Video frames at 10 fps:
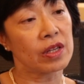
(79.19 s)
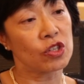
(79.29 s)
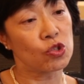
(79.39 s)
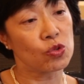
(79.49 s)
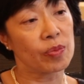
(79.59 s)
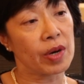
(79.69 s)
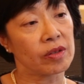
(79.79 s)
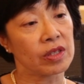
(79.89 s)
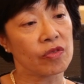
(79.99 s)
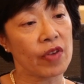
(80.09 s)
issue about
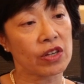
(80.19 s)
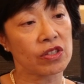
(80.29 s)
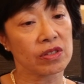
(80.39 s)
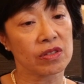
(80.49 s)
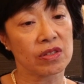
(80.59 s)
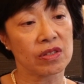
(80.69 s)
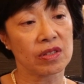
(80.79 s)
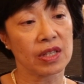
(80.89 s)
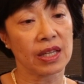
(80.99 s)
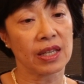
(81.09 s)

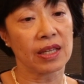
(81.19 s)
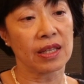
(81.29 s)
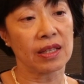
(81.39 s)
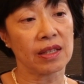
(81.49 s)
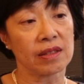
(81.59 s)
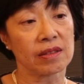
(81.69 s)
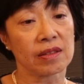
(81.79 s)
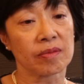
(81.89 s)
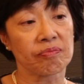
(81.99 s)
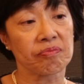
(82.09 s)
infections
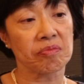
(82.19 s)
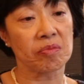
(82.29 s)
in